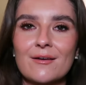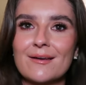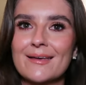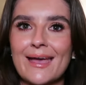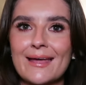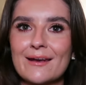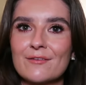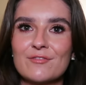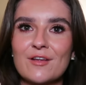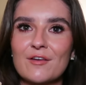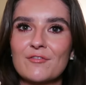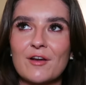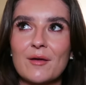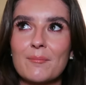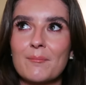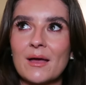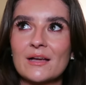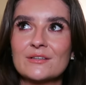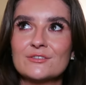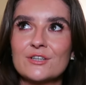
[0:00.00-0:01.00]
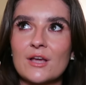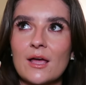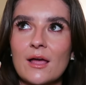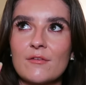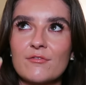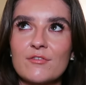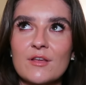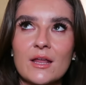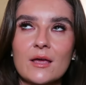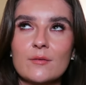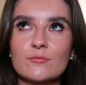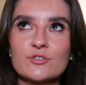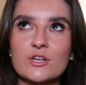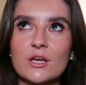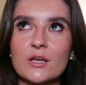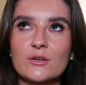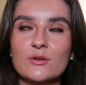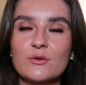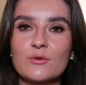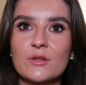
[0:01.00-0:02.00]
Again, I've never had matcha. I feel like I'm
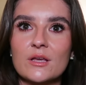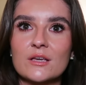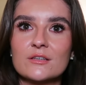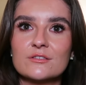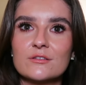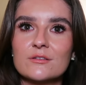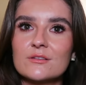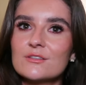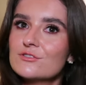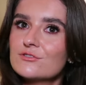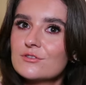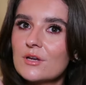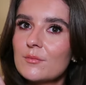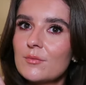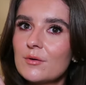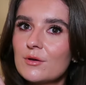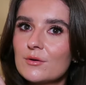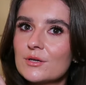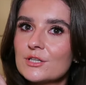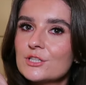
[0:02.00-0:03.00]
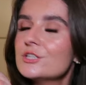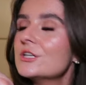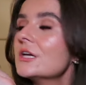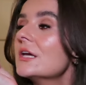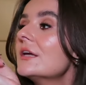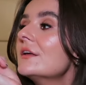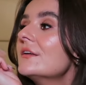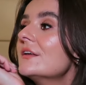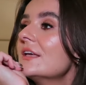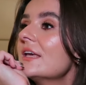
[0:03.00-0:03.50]
trying new things on this trip. Who is she?